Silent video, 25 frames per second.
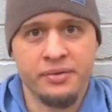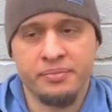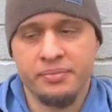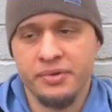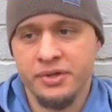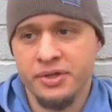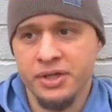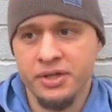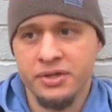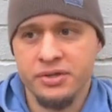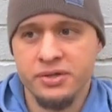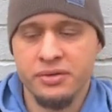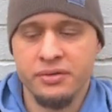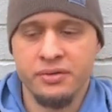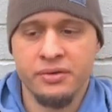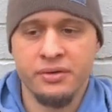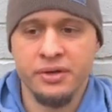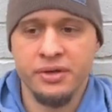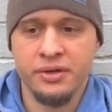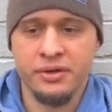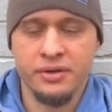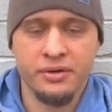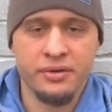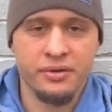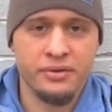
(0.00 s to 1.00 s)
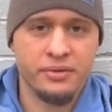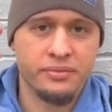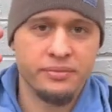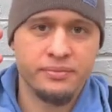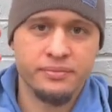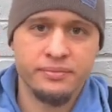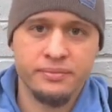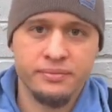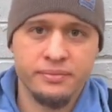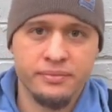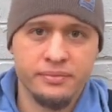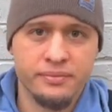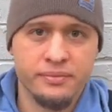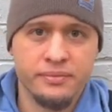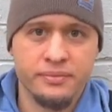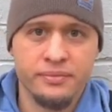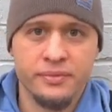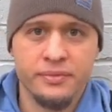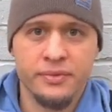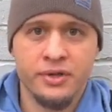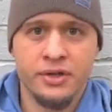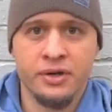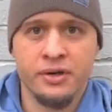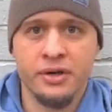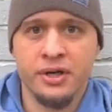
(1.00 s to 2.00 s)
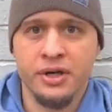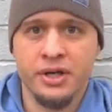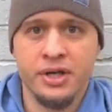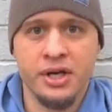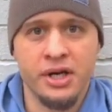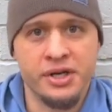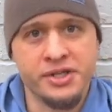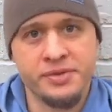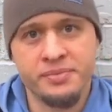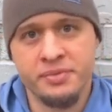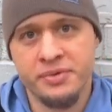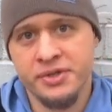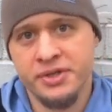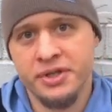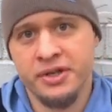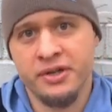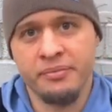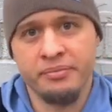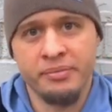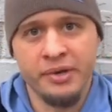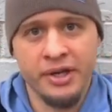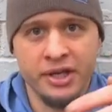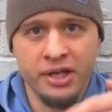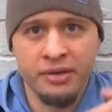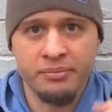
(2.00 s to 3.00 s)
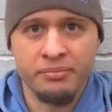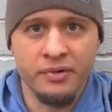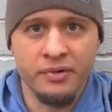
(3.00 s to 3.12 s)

potential or your current customers that have been in